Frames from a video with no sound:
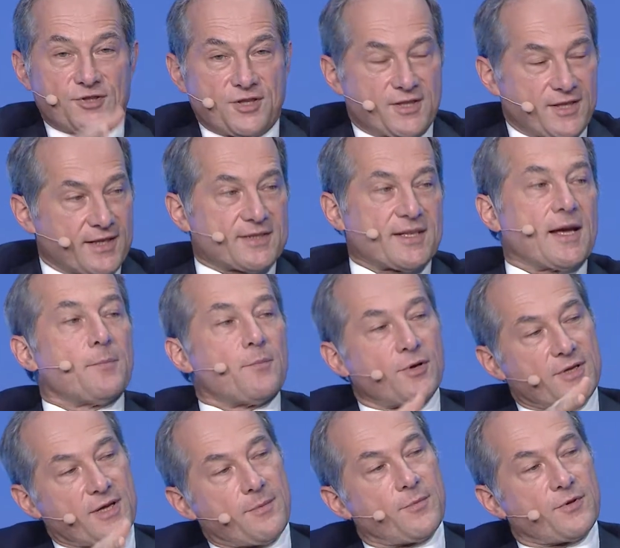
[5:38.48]
it takes time,
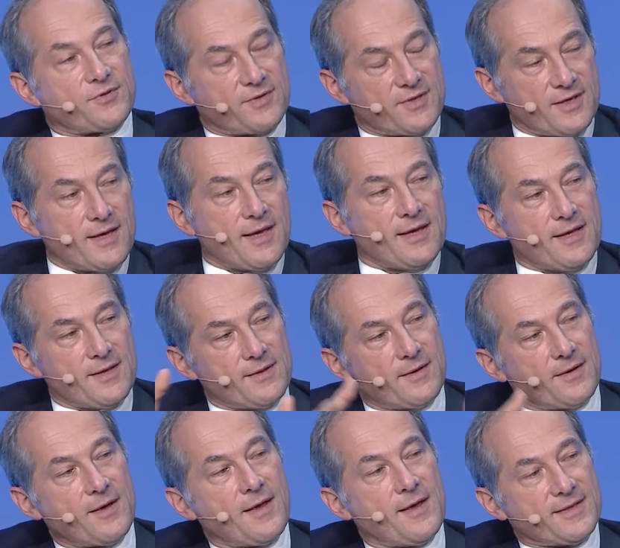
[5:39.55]
but I must say,
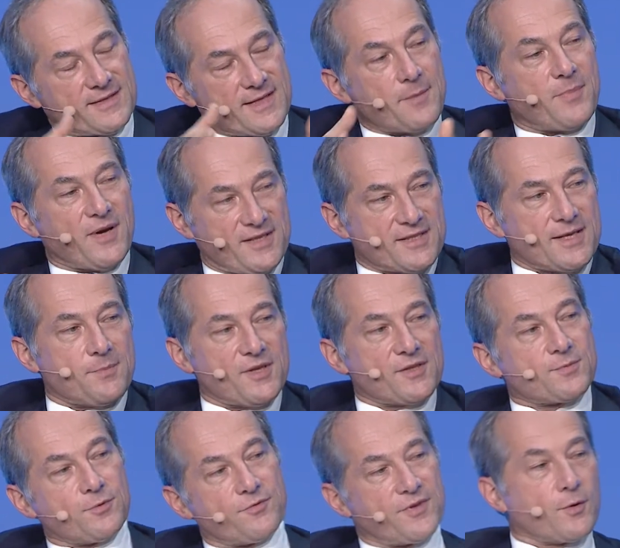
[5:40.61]
in step by step,
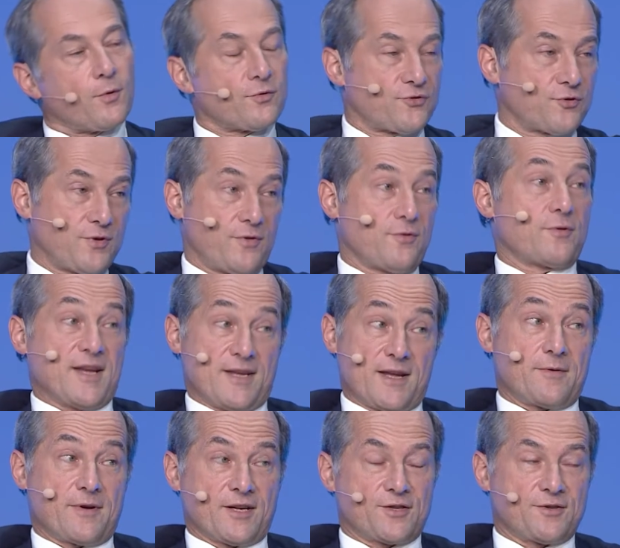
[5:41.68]
it's moving also in the right
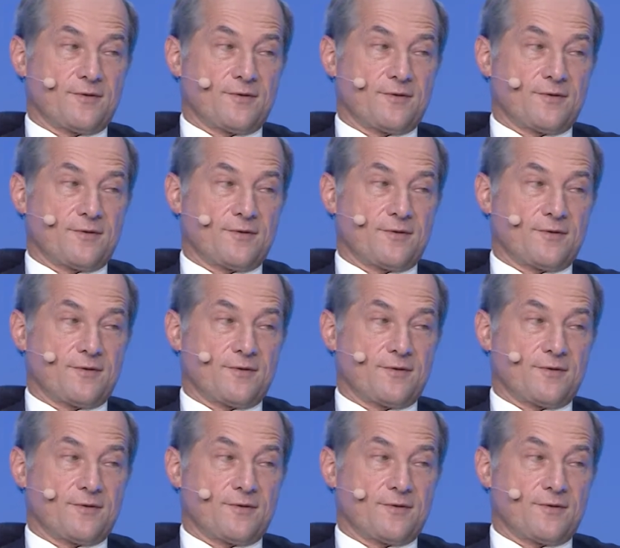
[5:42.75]
direction.